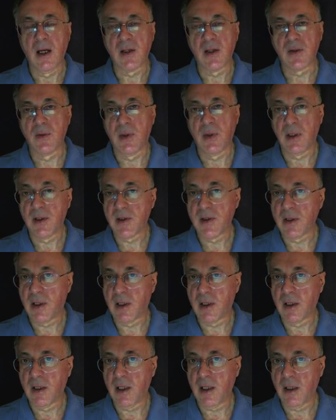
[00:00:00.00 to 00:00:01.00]
as well as
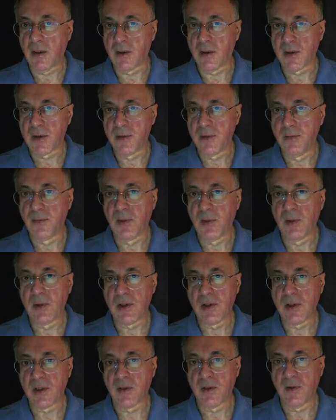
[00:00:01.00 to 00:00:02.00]
dark halos,
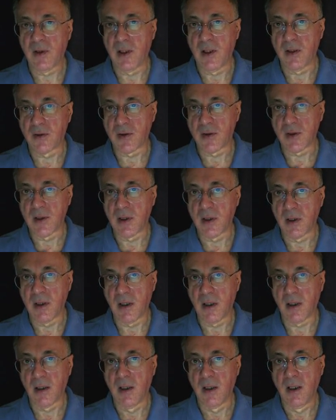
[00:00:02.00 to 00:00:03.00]
which is a very interesting
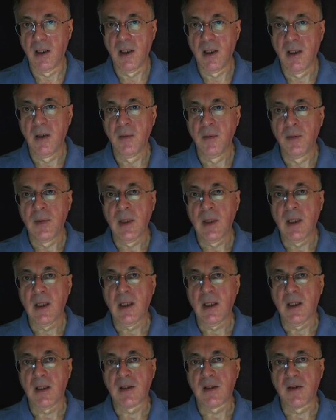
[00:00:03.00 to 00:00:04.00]
thing.
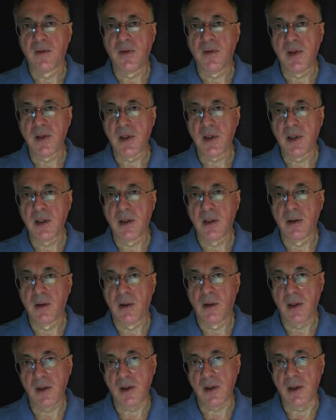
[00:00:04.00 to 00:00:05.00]
Its physical
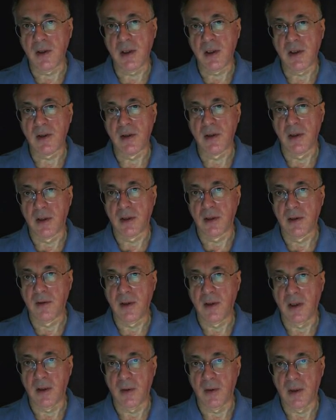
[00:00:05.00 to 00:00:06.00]
origin is not
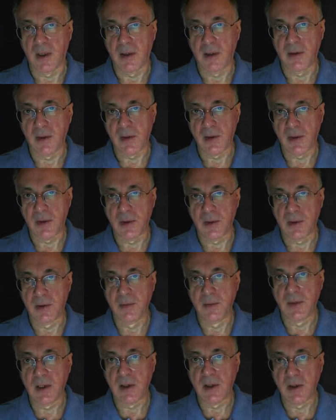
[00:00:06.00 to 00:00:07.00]
really well
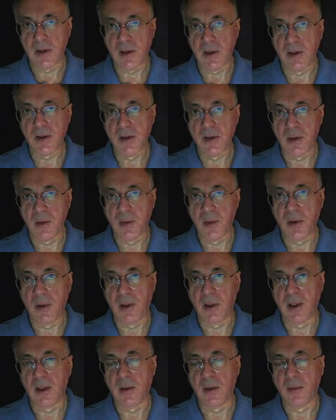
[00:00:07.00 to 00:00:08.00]
understood. It is also
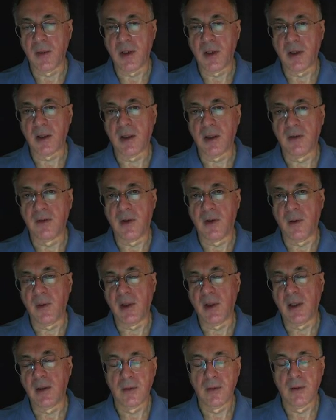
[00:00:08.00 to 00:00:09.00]
purely an empirical
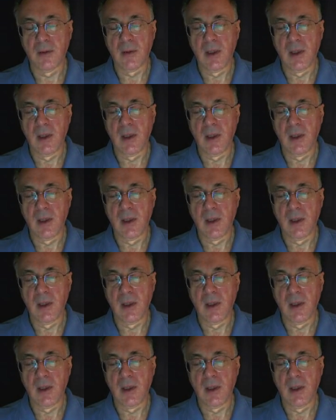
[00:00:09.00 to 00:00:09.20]
formula.